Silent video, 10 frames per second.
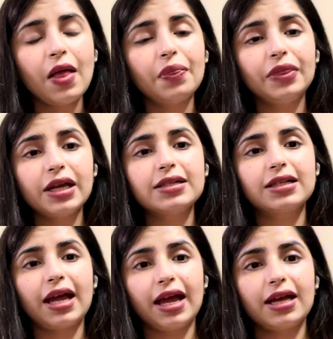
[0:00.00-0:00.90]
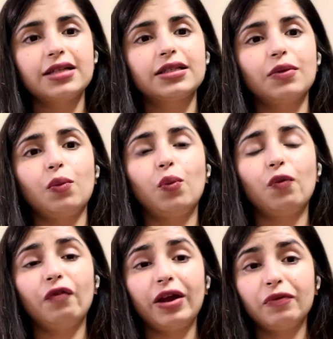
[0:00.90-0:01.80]
This is
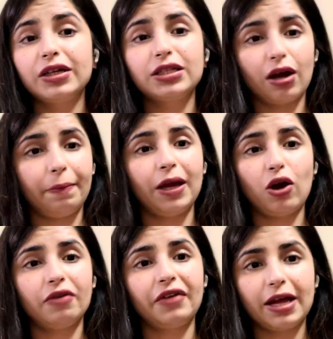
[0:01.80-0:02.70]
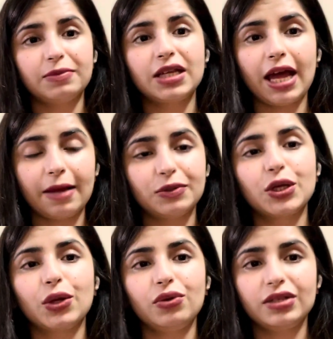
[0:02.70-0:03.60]
favorite topic of AMC
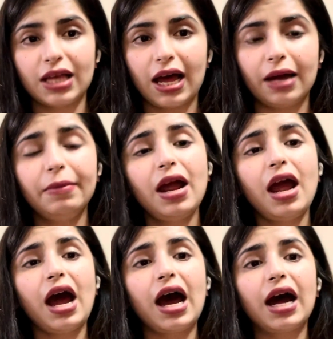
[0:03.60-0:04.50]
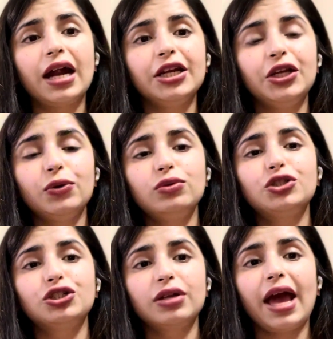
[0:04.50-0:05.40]
MCQ exam, and you
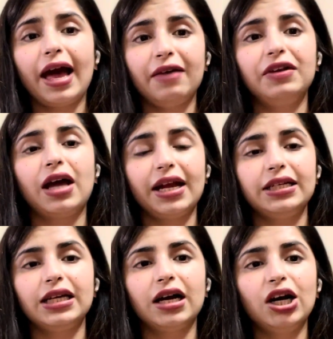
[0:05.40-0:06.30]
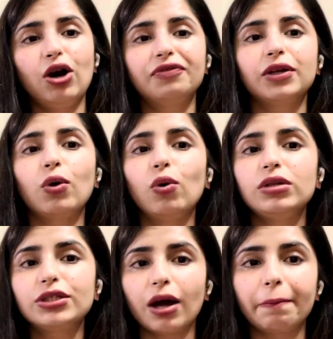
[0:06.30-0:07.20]
should have an idea of the
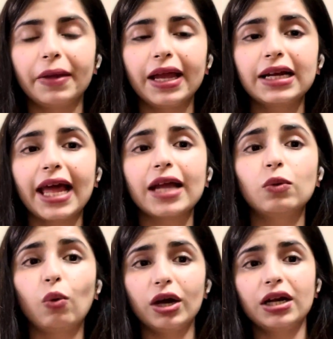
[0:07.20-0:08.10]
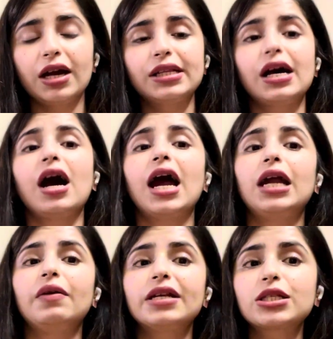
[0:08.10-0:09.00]
whole topic, like what are the
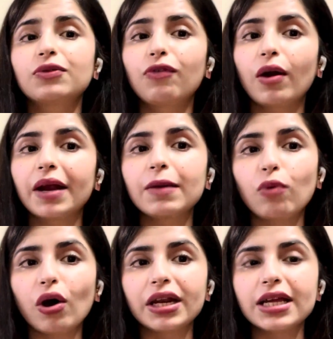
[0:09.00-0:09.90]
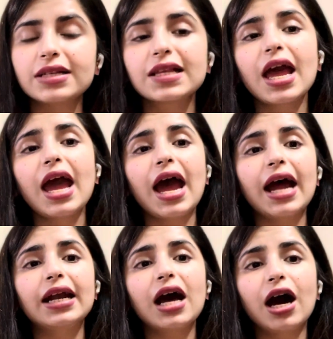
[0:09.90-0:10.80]
high risk foreign bodies
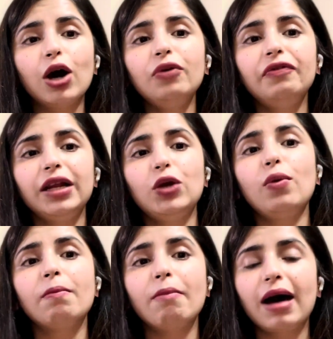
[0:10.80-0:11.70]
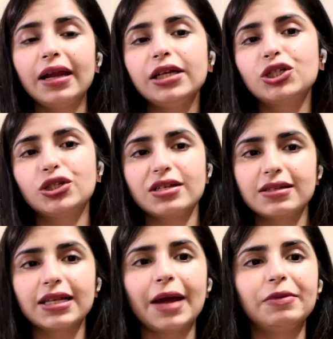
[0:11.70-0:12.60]
and how will you manage
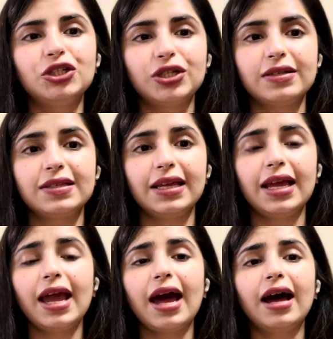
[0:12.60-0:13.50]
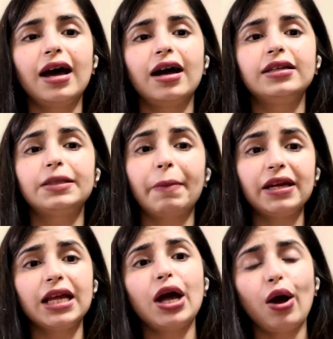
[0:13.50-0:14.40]
this emergency
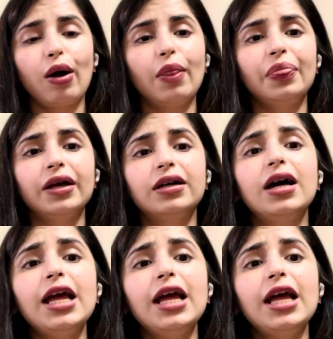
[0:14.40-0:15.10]
depending on the